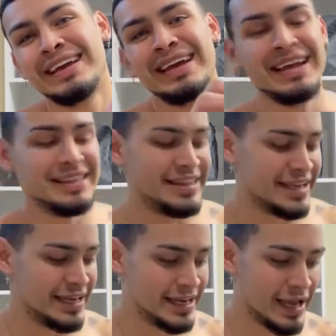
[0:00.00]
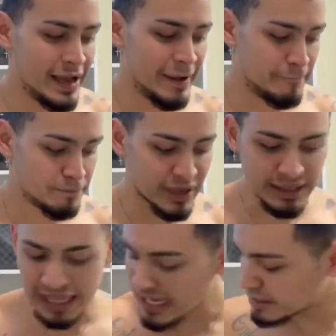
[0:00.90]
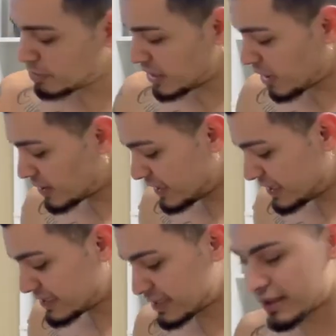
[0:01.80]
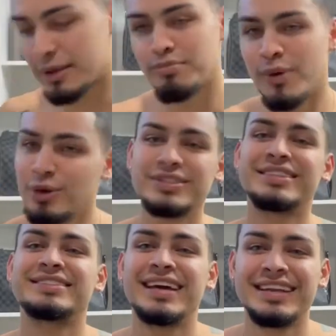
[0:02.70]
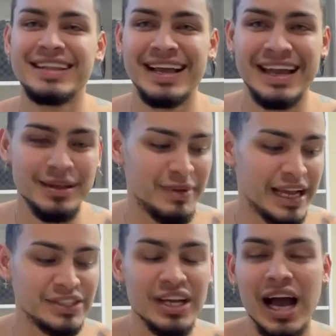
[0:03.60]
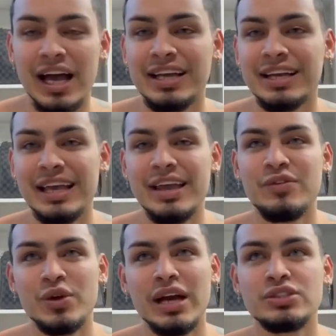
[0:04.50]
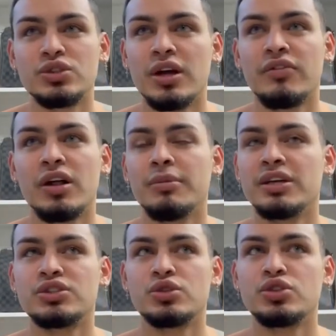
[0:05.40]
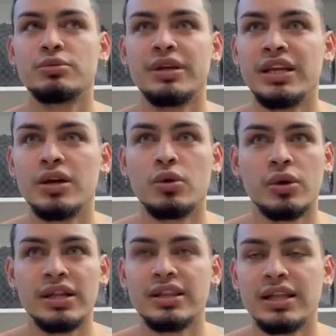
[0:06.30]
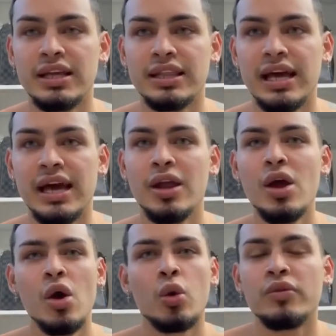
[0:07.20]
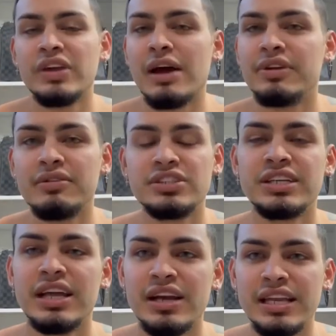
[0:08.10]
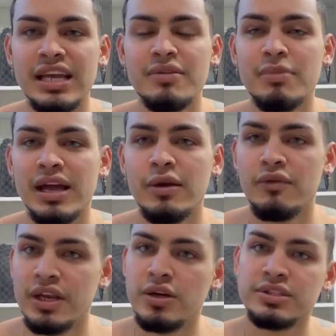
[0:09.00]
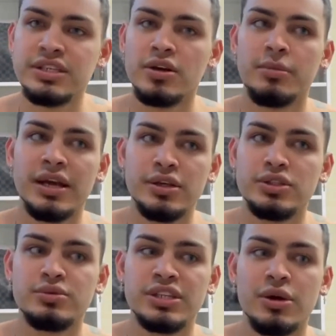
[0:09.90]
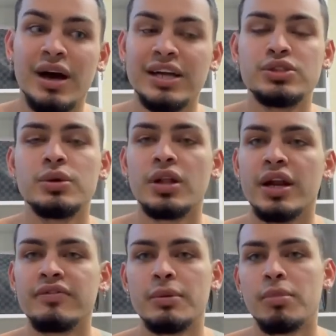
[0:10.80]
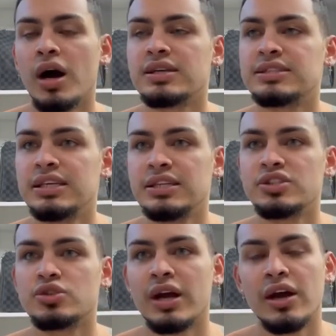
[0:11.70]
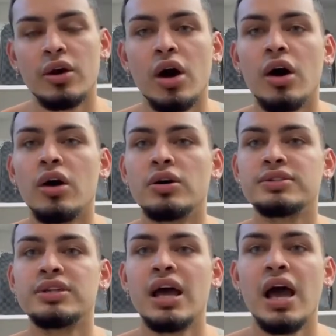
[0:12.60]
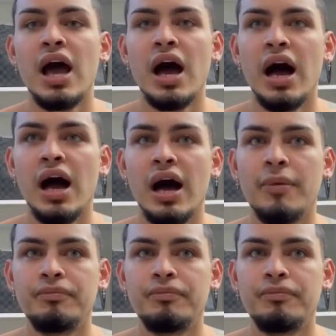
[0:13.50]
And then um, last but not least, the most exciting thing out of the package. I, if you guys do not follow me on social media or anything like that, or if you haven't even checked out any of my videos here on my YouTube channel, I do a lot of unboxings, try on hauls, uh,